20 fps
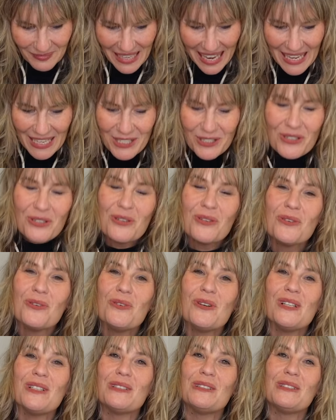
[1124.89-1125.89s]
I
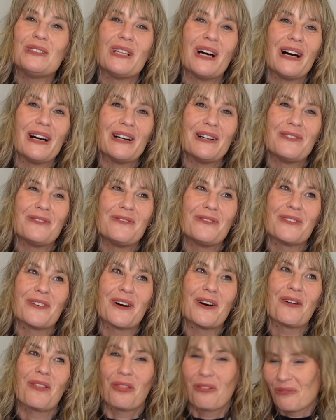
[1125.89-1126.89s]
do love
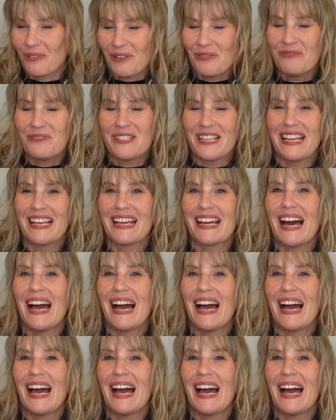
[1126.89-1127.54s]
thrifting.